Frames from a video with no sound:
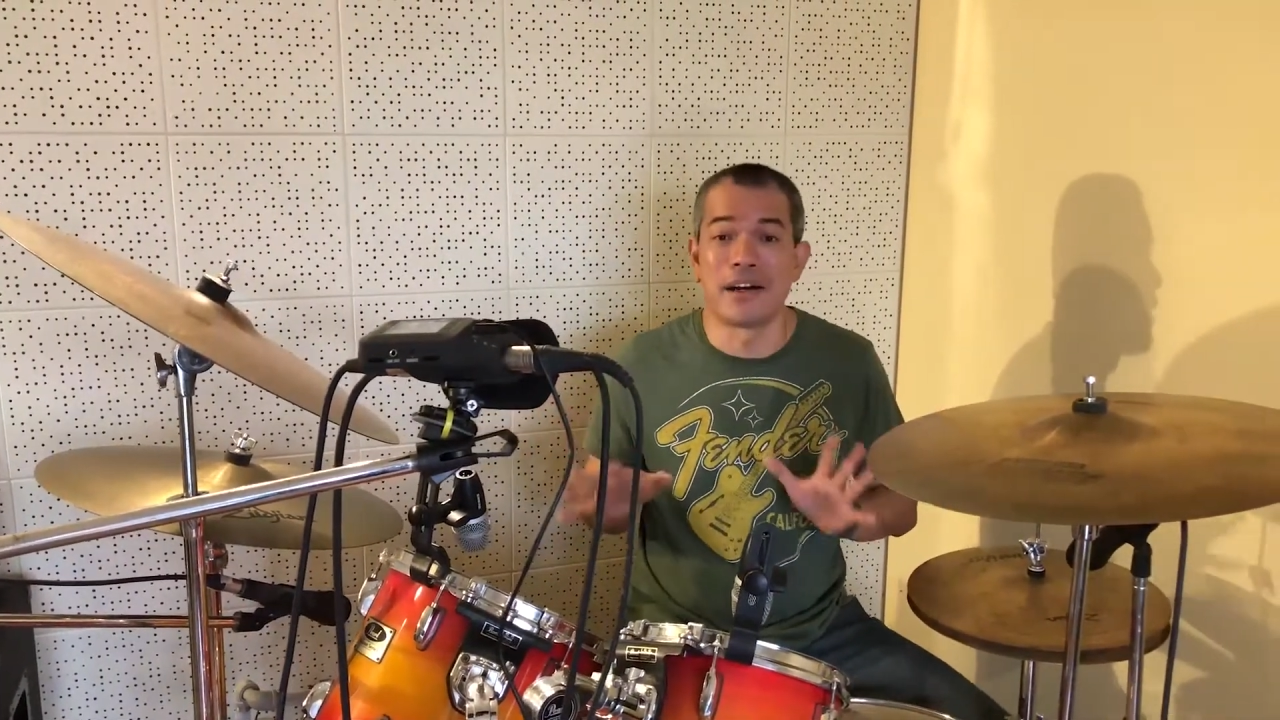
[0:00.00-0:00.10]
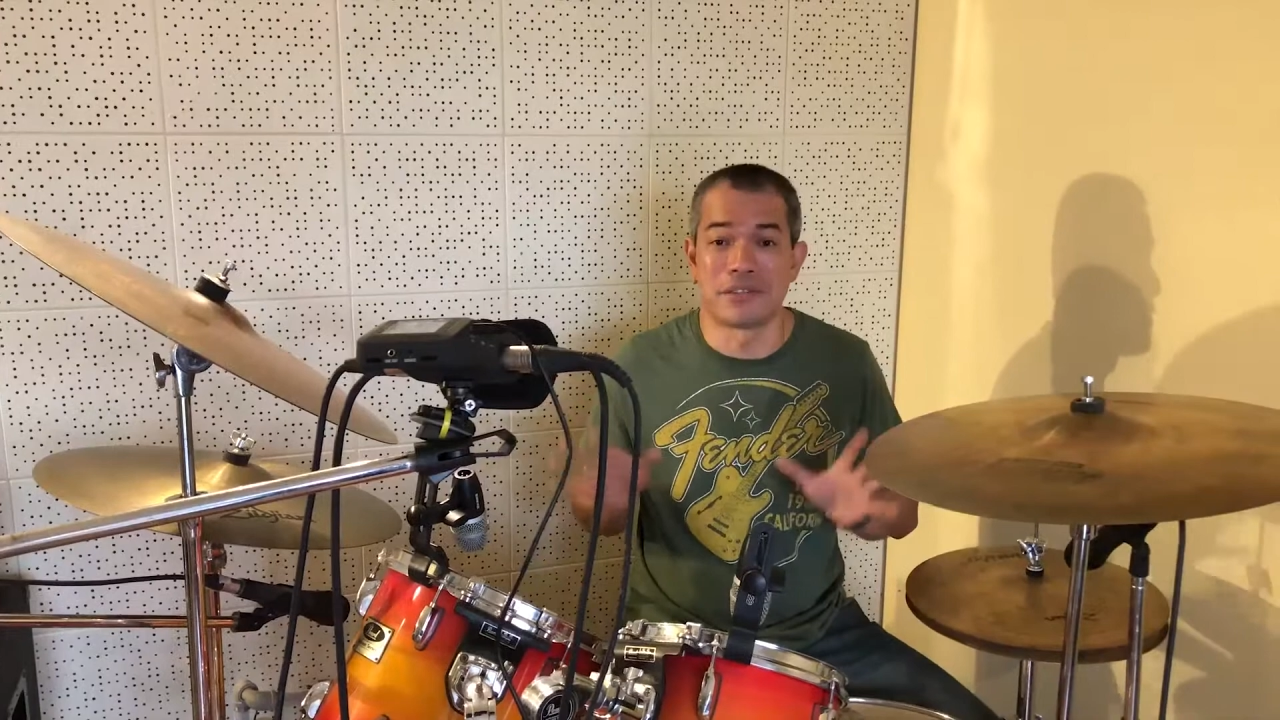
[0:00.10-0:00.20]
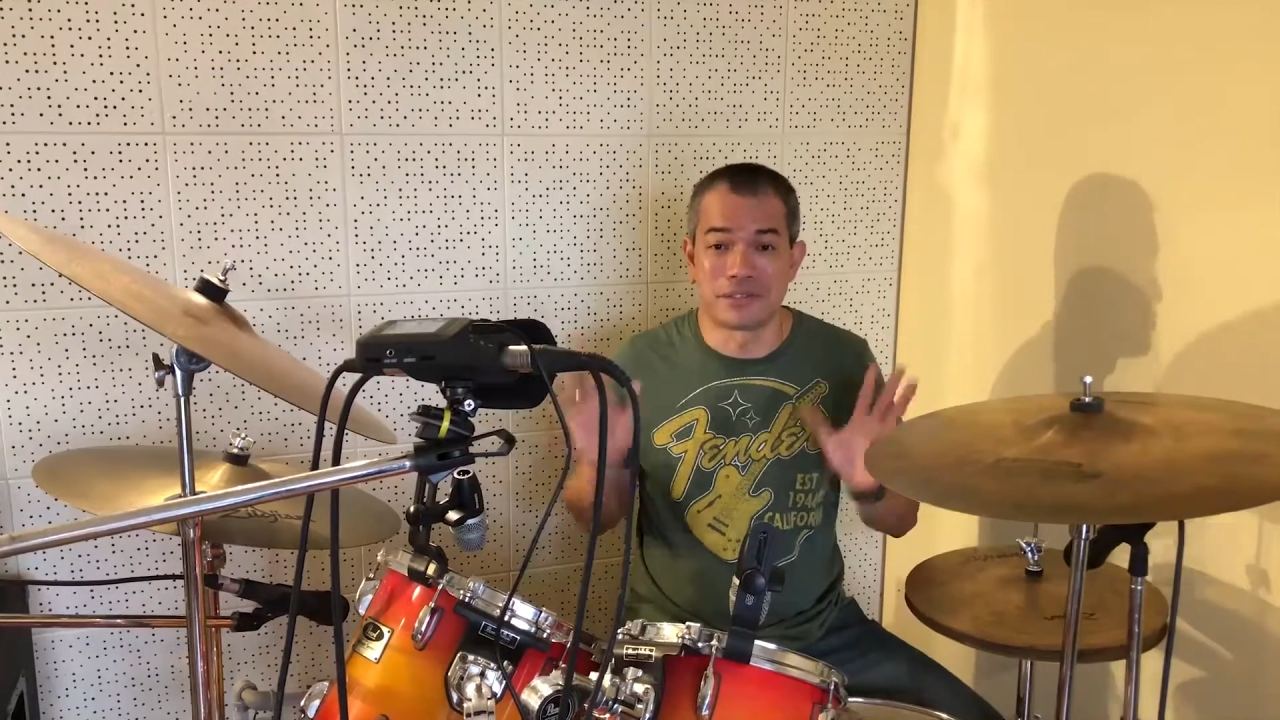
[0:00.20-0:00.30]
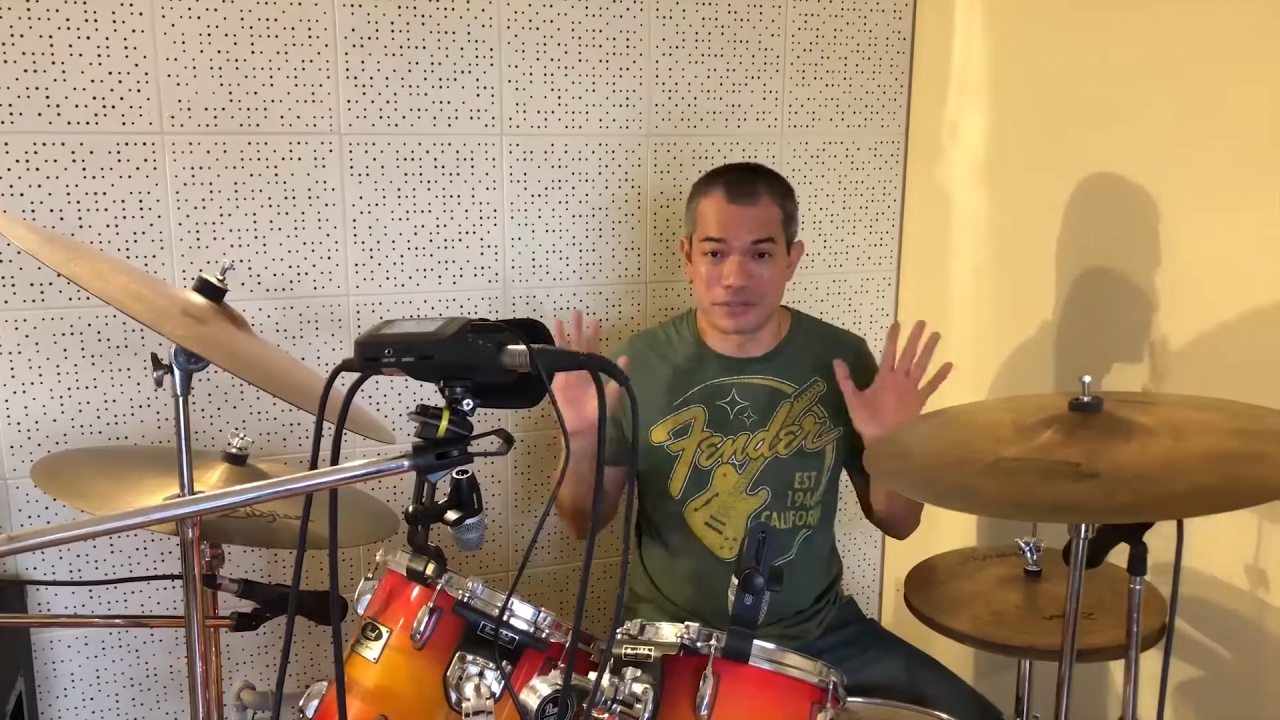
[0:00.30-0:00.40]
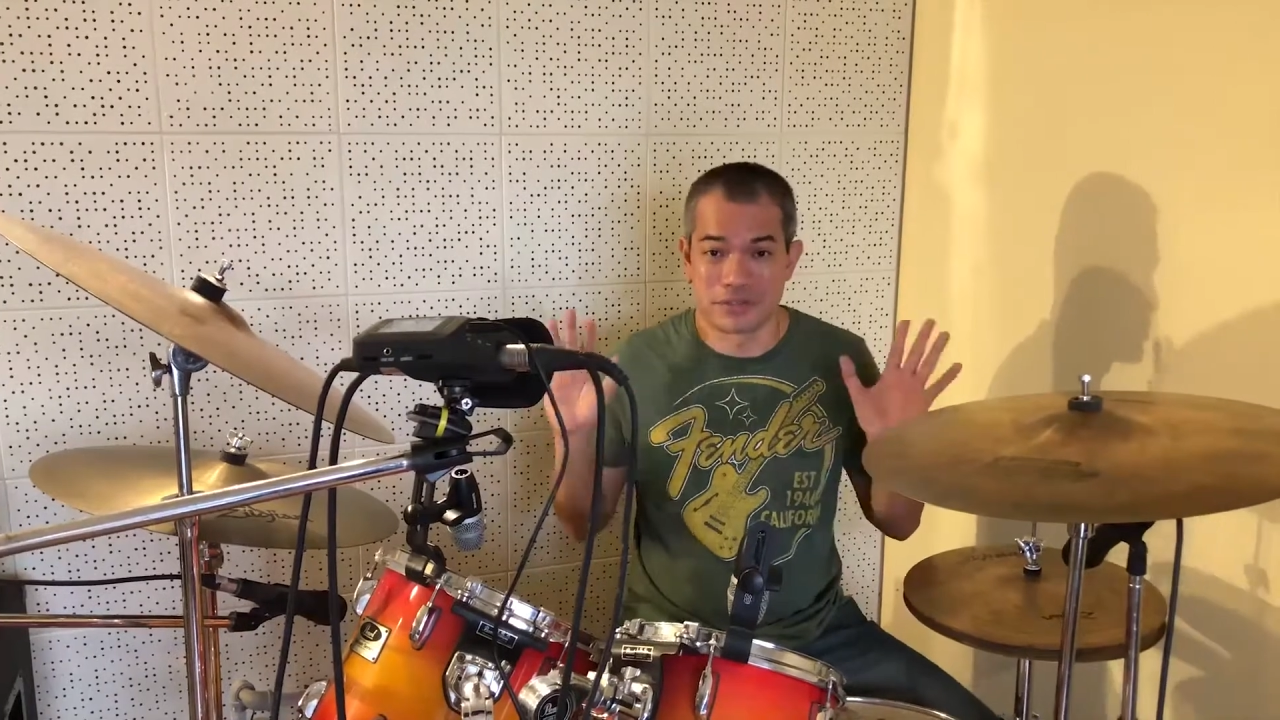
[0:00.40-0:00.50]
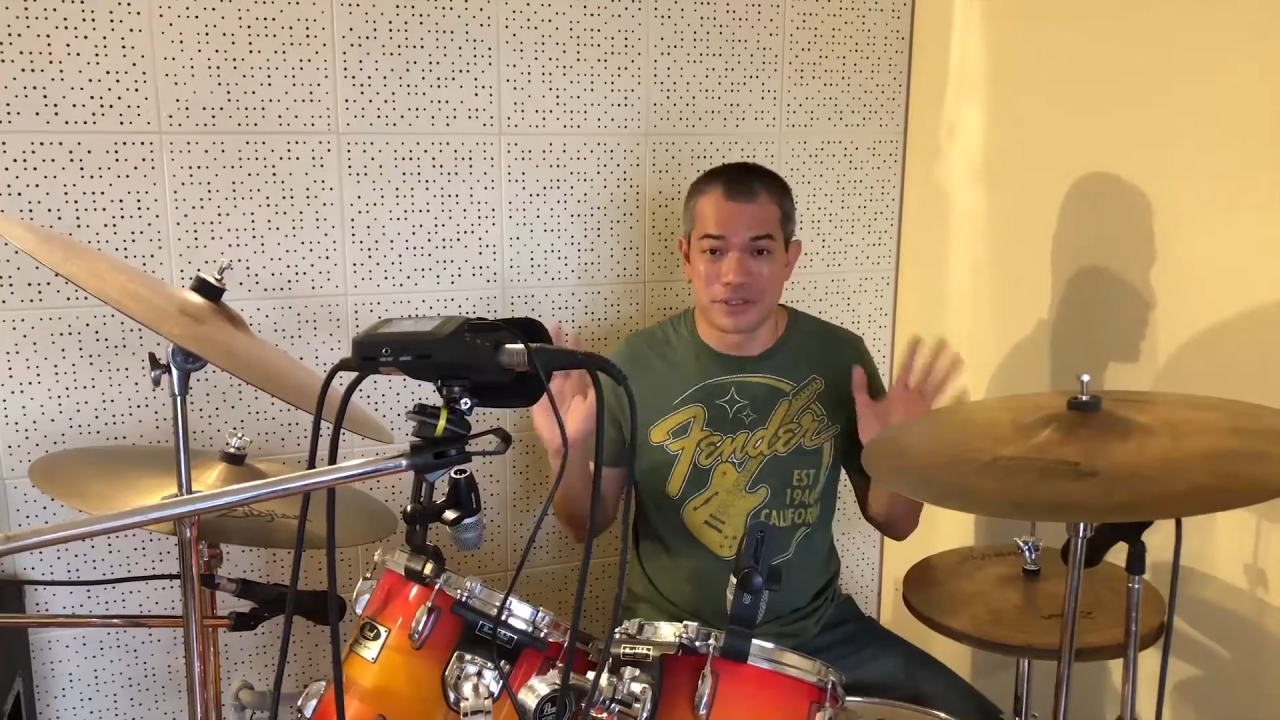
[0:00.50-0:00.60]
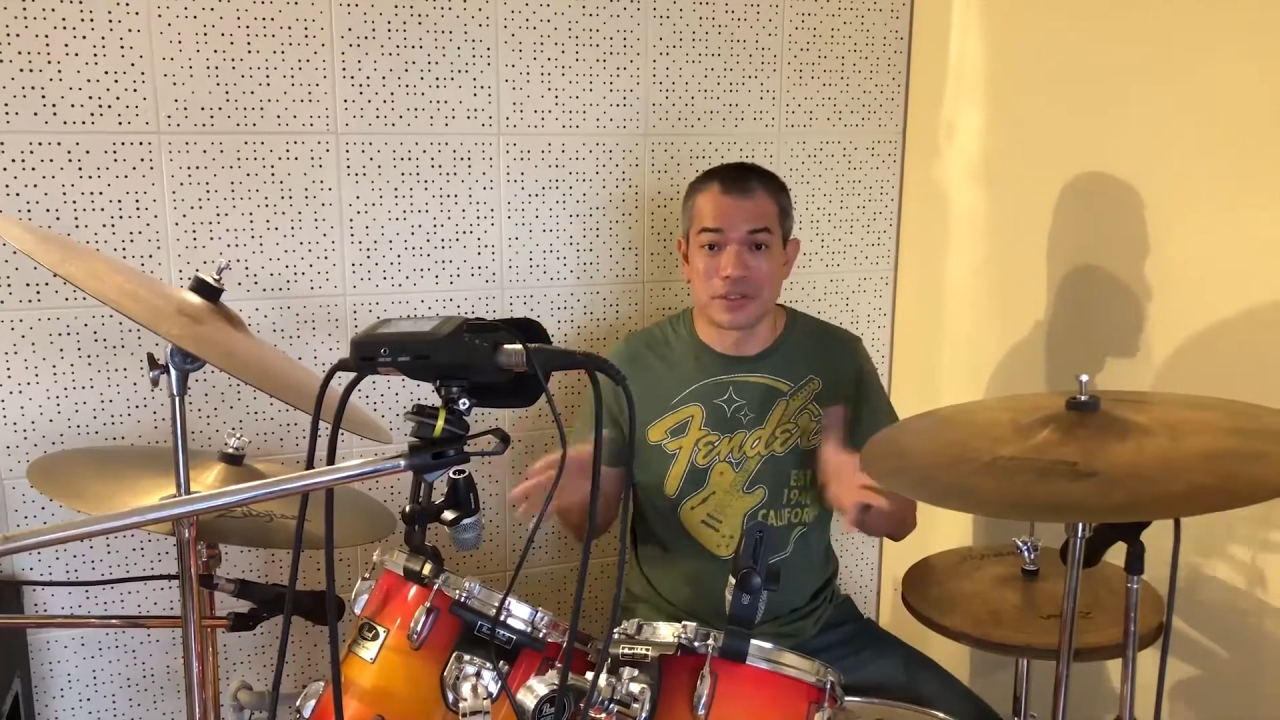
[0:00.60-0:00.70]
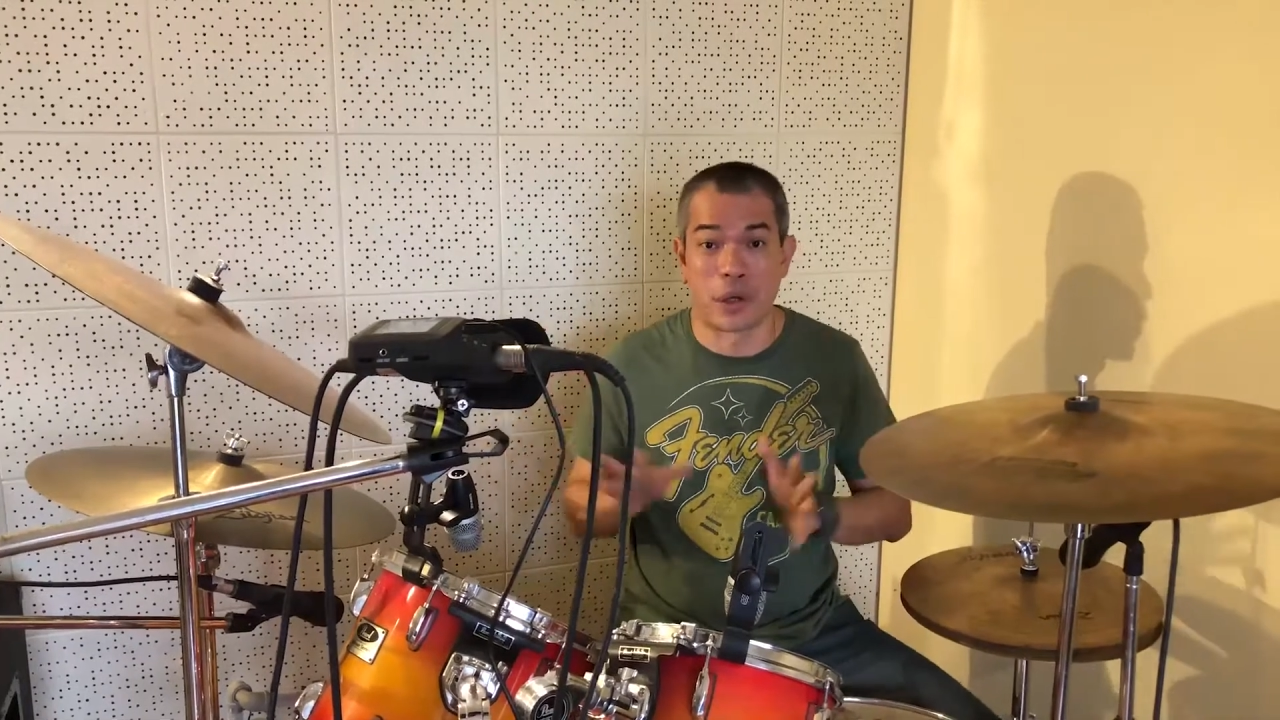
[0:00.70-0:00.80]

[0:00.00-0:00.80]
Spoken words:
of